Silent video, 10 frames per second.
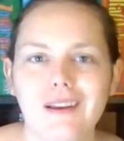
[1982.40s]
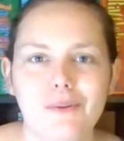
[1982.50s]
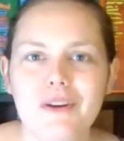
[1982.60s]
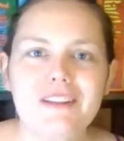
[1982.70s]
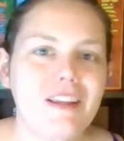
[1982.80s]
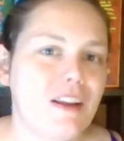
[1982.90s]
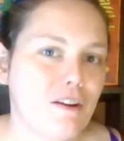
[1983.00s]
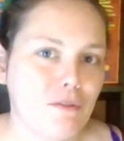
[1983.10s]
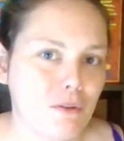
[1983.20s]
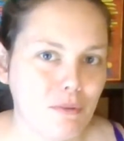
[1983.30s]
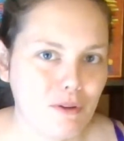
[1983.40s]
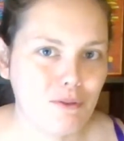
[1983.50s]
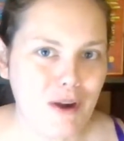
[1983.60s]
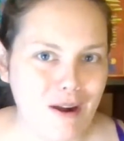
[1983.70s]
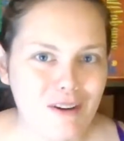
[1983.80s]
We'd sit here for 3 or
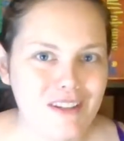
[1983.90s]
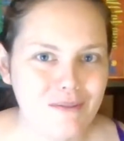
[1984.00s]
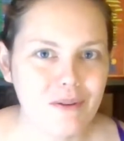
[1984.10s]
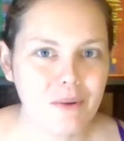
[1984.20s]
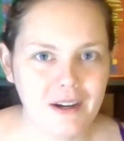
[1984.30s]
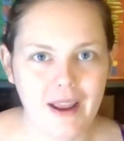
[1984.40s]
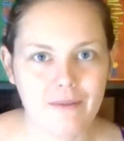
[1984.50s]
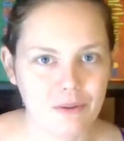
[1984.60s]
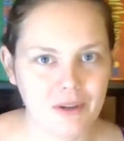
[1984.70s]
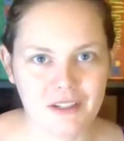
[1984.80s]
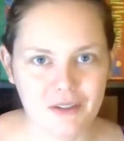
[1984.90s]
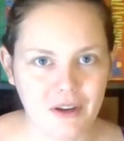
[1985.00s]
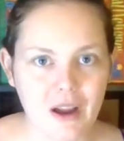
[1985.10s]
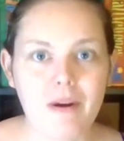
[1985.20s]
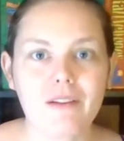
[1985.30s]
4 hours if we wanted everyone to
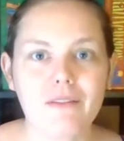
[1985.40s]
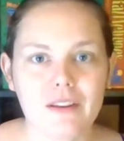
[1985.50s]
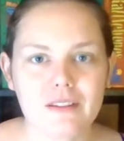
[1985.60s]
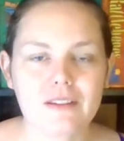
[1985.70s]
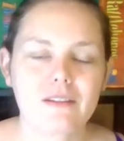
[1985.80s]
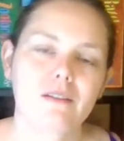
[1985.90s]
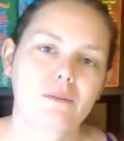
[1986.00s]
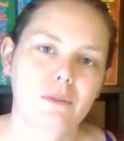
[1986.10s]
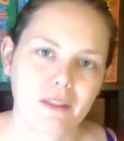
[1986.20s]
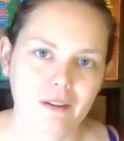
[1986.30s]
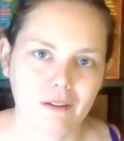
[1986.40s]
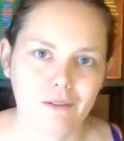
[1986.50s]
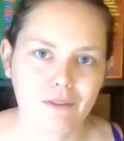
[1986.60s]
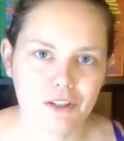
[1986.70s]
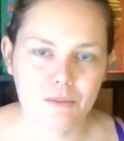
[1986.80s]
come out of this with their
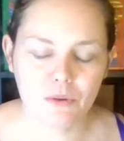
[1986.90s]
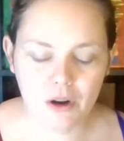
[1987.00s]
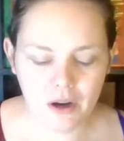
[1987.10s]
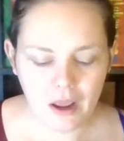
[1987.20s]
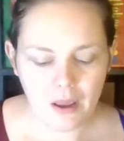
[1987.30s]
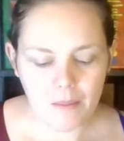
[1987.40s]
own vision board,